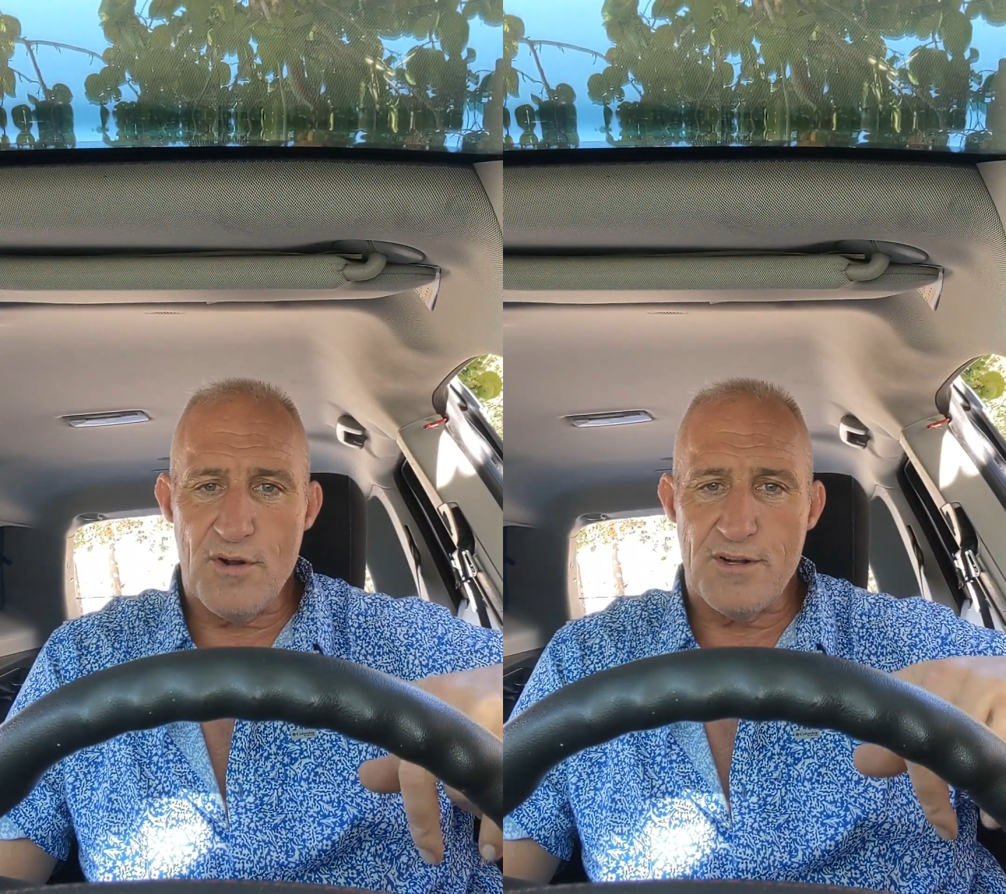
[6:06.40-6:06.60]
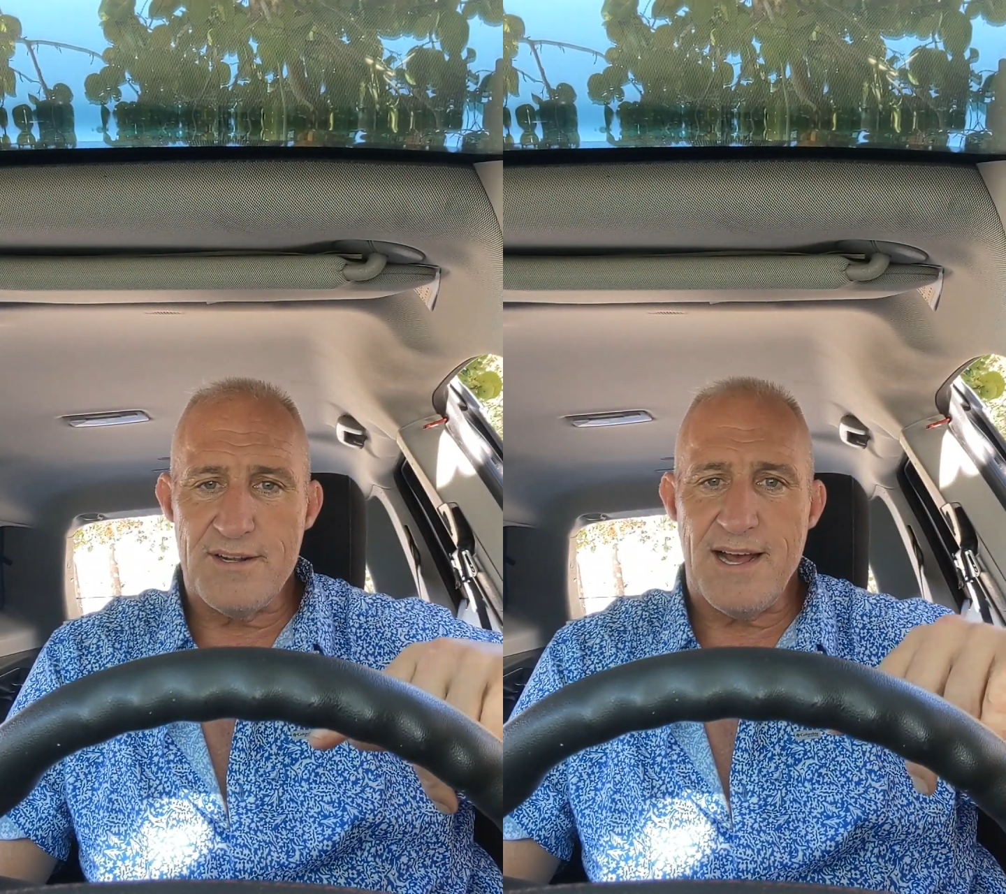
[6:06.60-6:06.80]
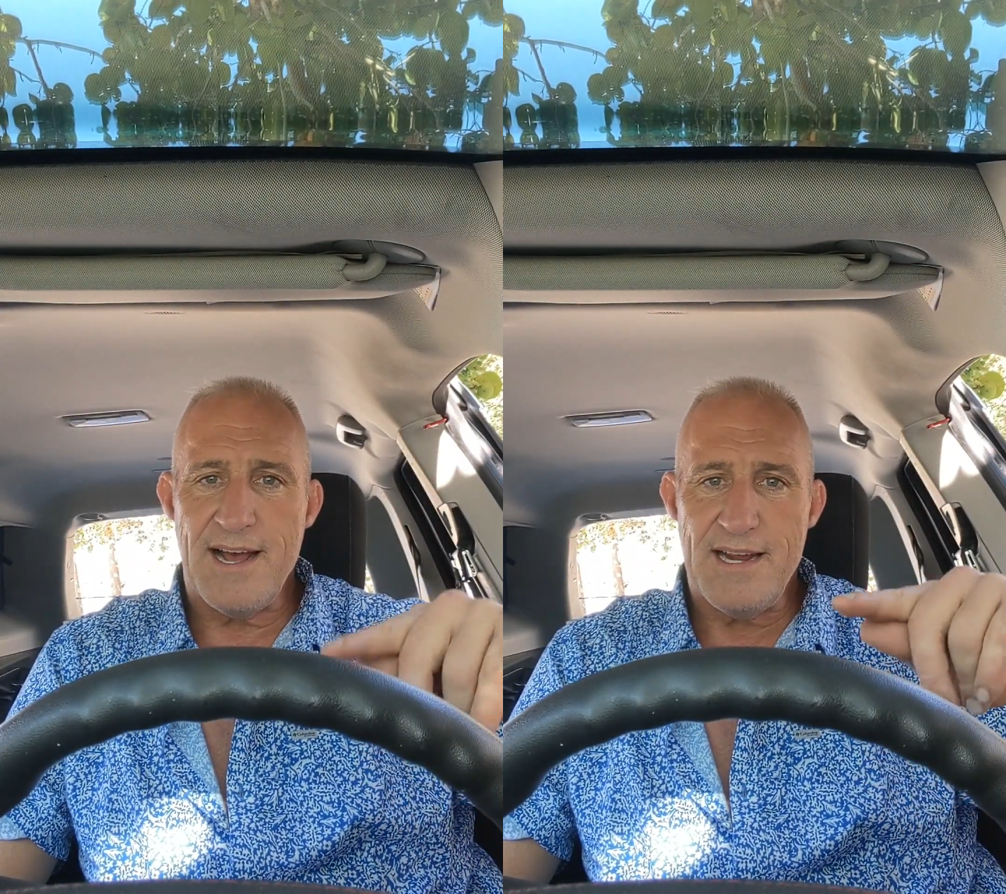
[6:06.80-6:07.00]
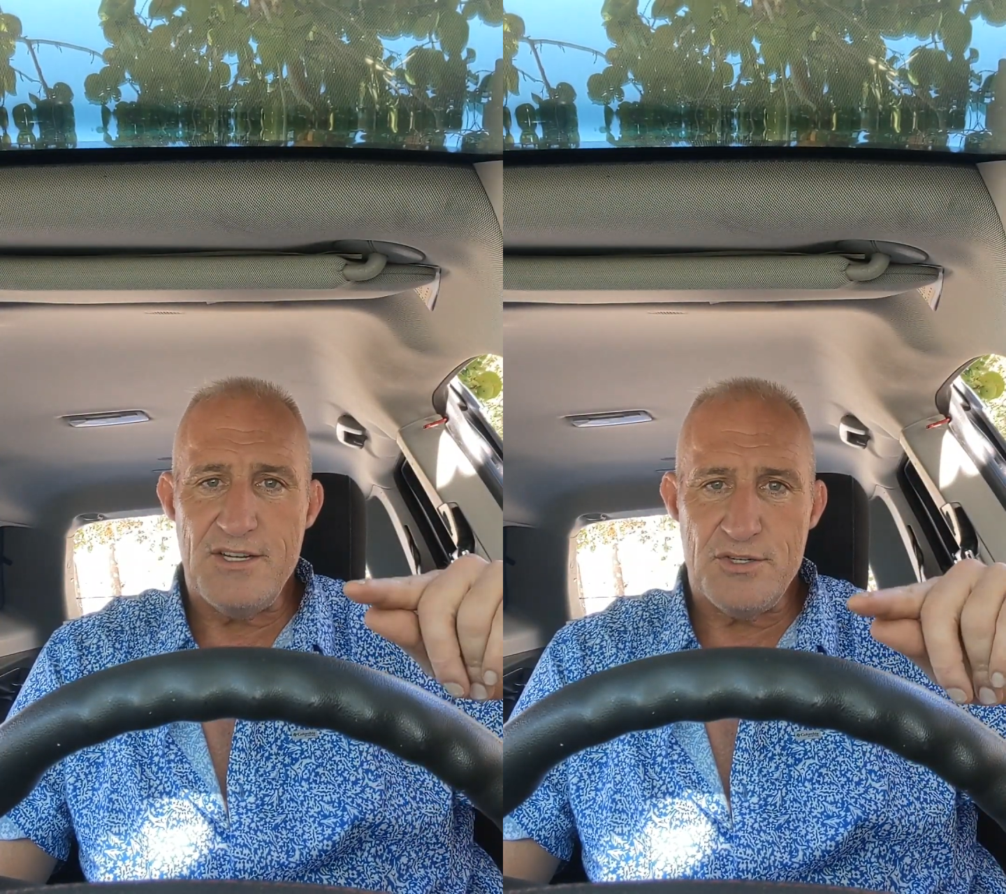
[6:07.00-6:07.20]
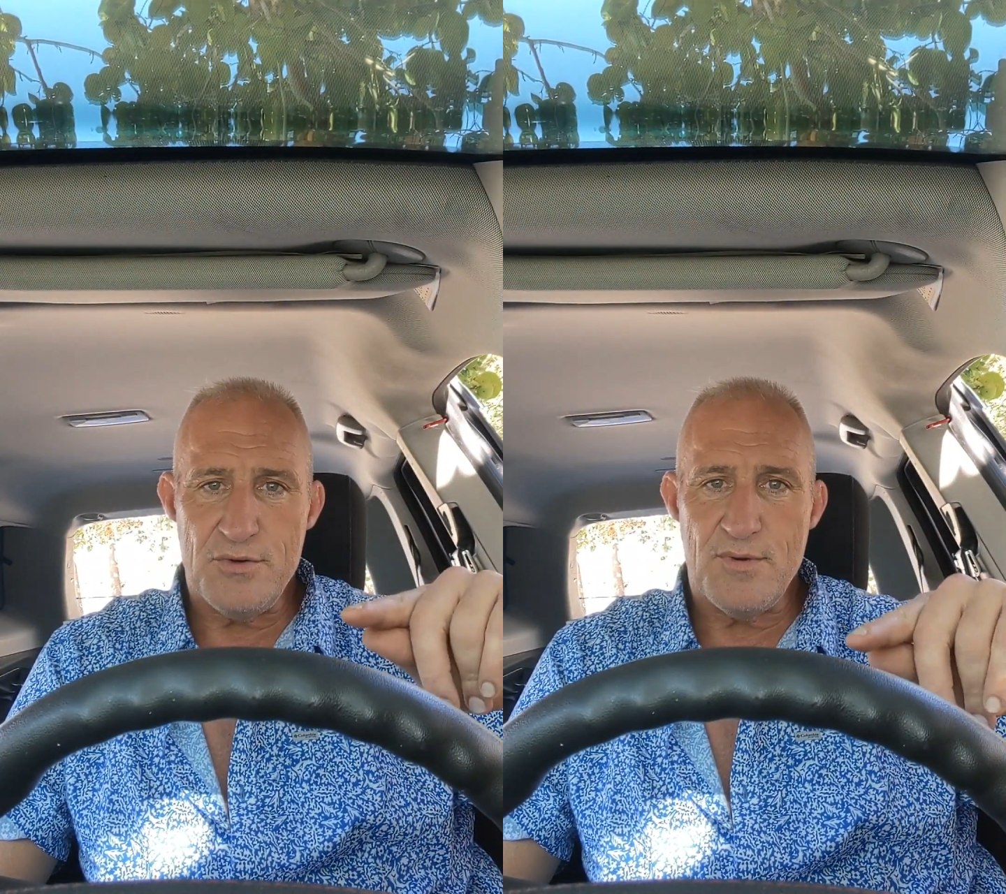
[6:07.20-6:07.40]
I
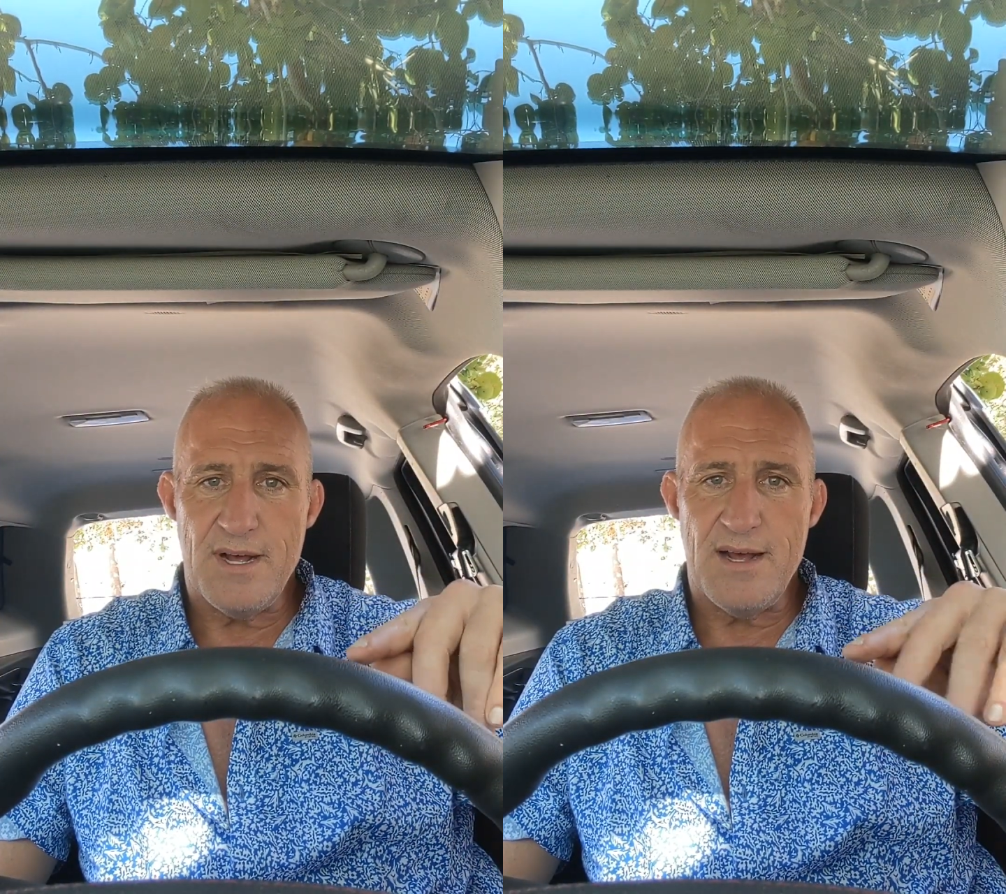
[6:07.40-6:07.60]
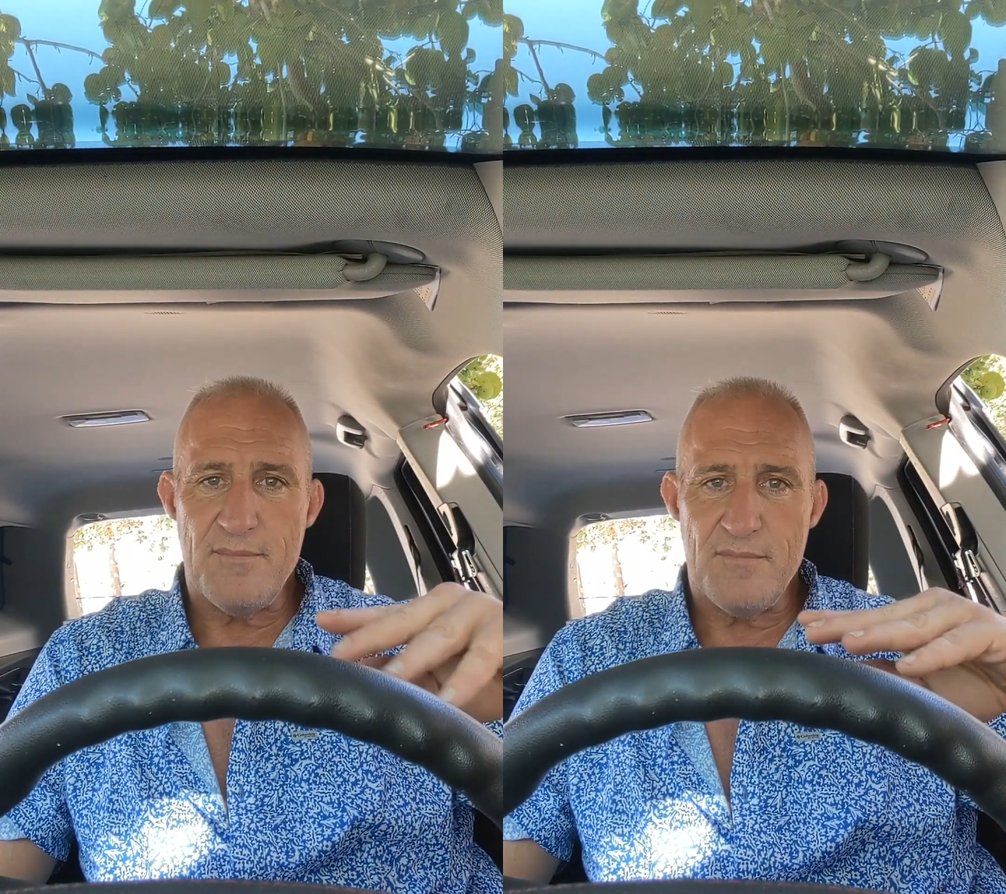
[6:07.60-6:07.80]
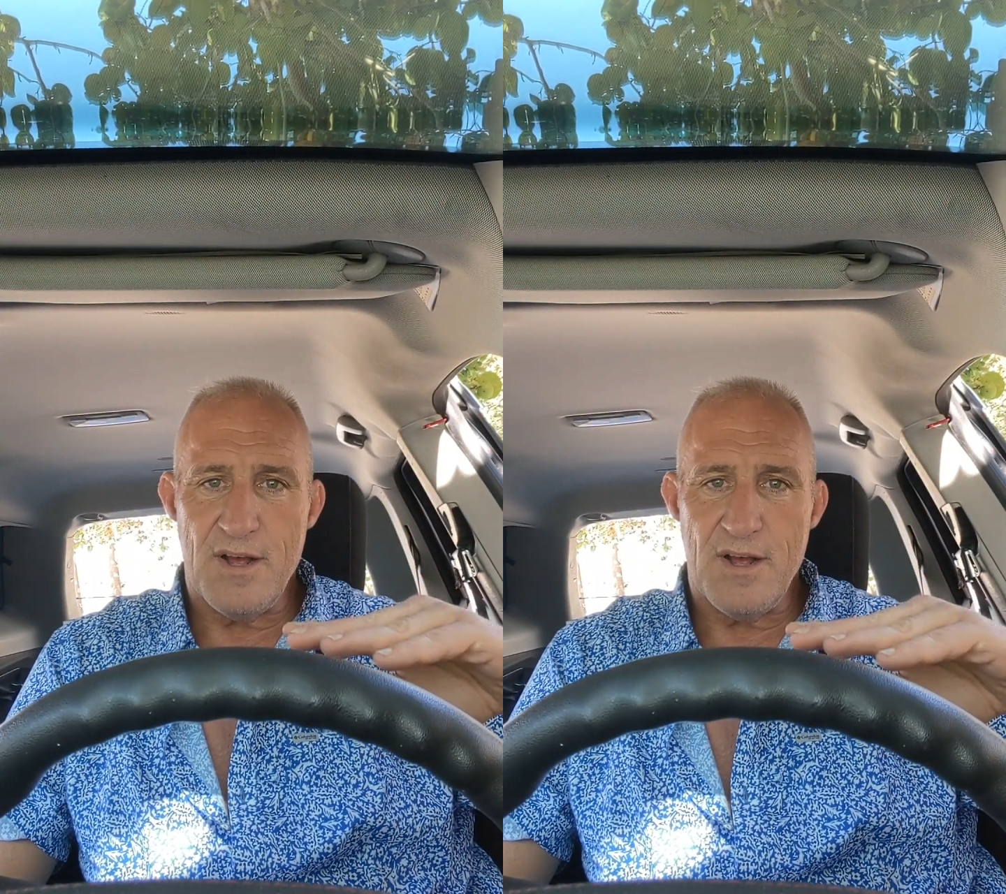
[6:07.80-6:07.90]
do a